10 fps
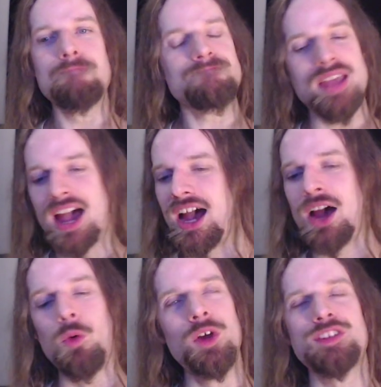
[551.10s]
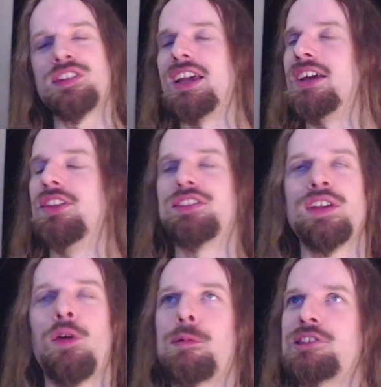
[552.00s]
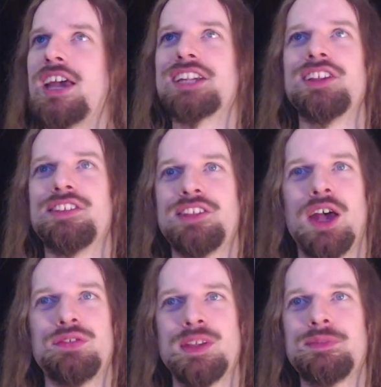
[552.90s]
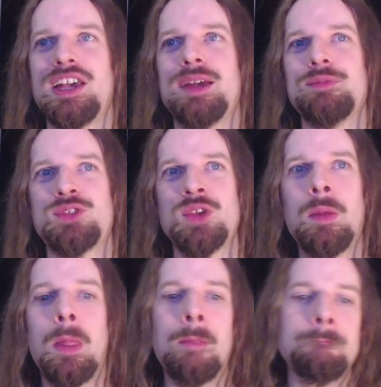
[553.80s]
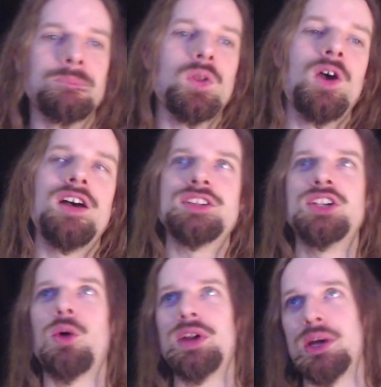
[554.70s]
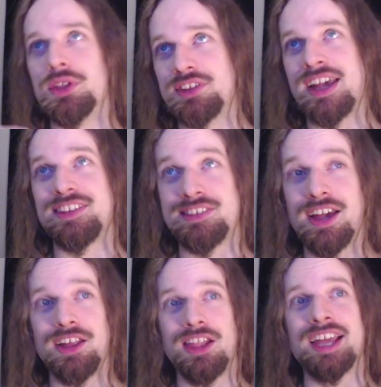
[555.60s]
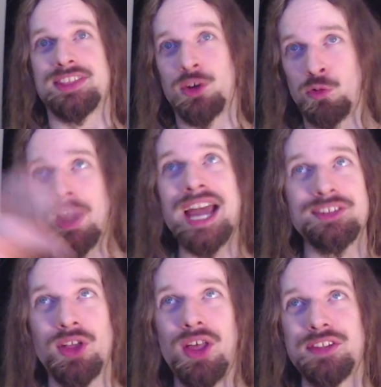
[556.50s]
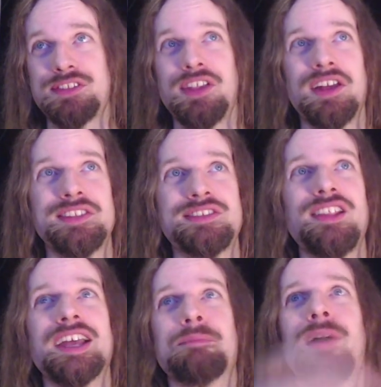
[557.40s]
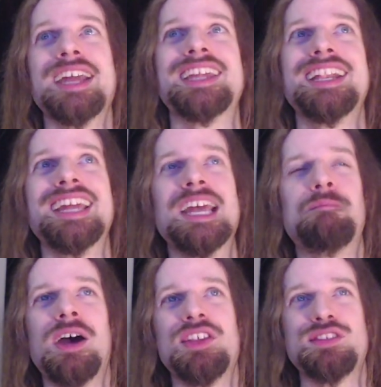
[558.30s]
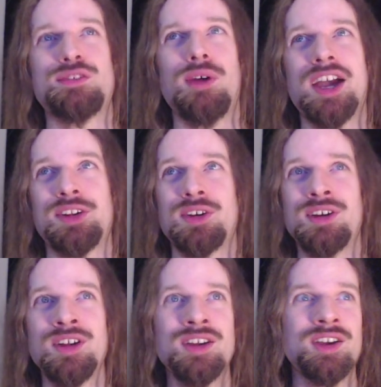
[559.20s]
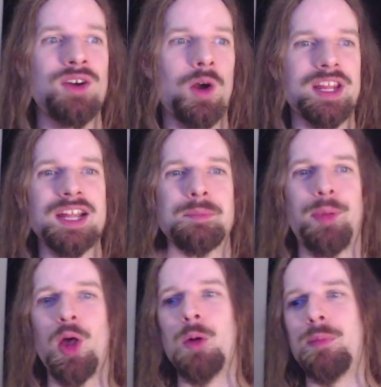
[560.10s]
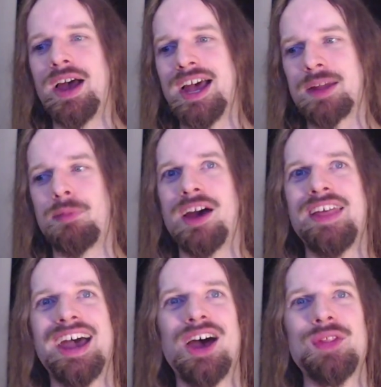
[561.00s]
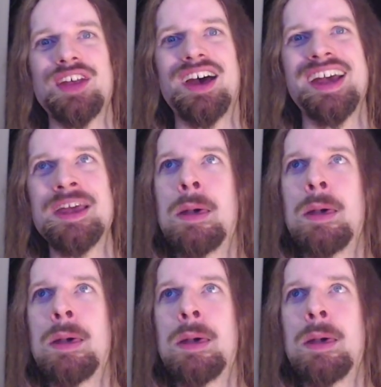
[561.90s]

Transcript: I will say on the civil protection stuff, sometimes, when I would test out like the ragdoll stunts, like Mike getting hit by the Strider or getting blown back by the Hound Eye,